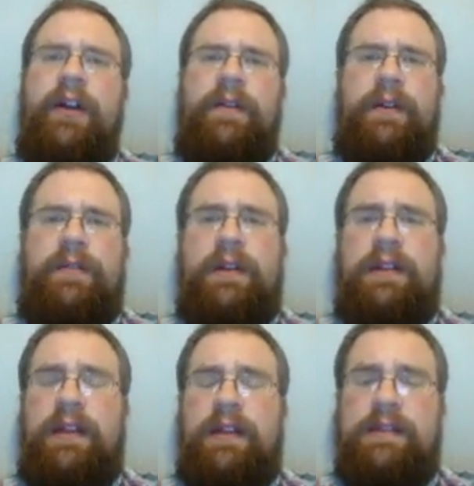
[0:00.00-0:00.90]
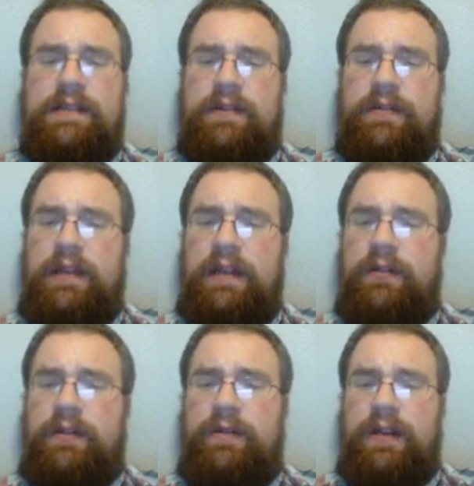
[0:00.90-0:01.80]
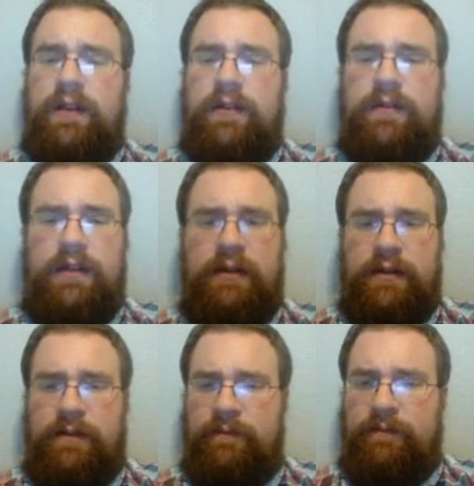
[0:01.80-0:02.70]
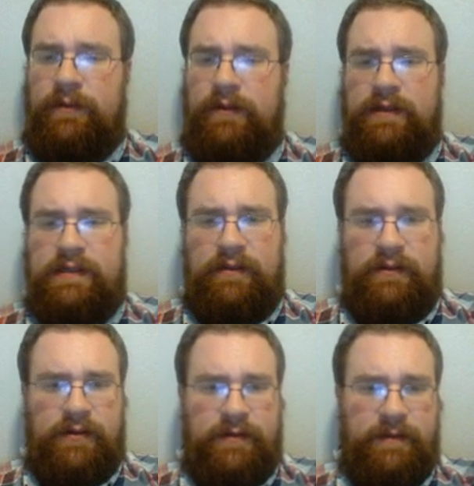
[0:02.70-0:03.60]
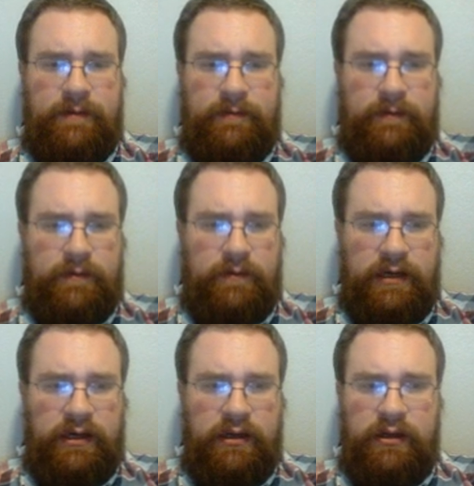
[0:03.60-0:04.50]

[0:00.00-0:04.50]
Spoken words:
Very quickly, this is already a long video. Goodness, how long have I been recording?